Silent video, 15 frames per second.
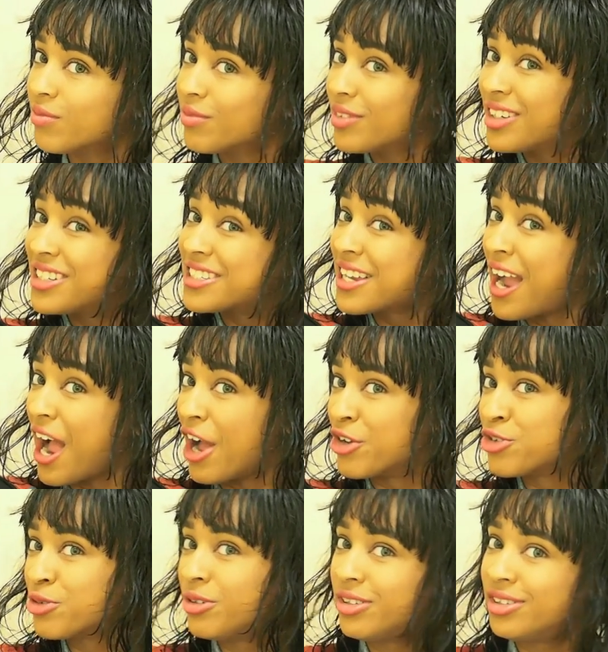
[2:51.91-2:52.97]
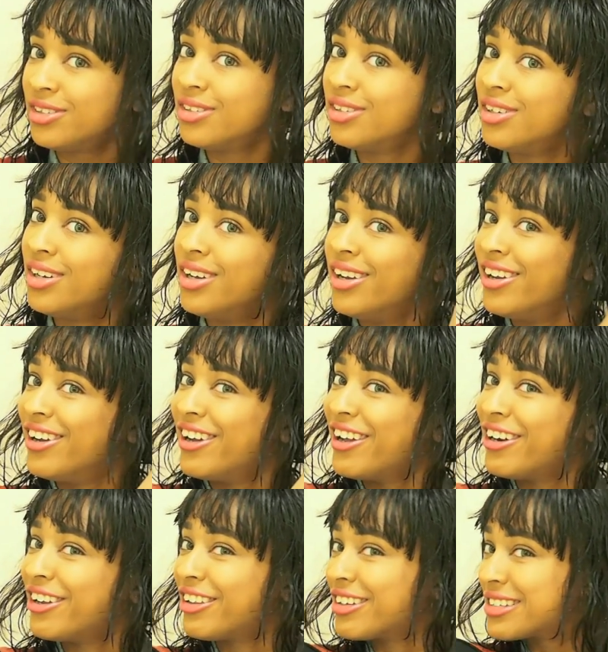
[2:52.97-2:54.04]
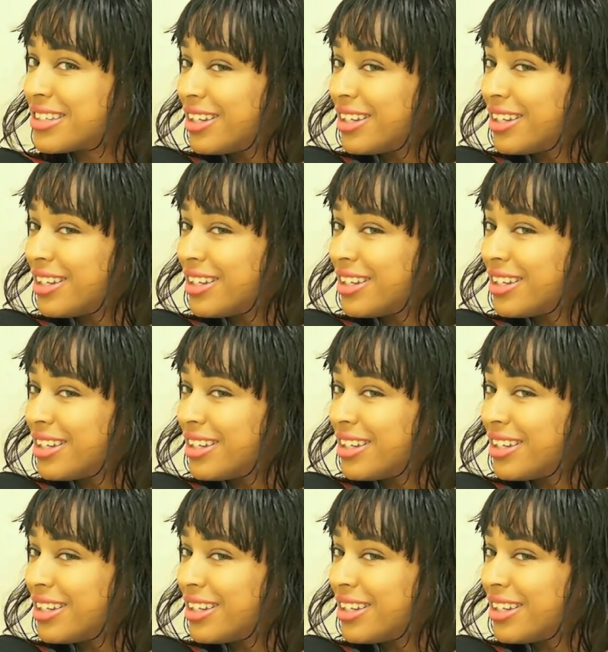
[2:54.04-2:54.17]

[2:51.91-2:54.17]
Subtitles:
it's casual, and it looks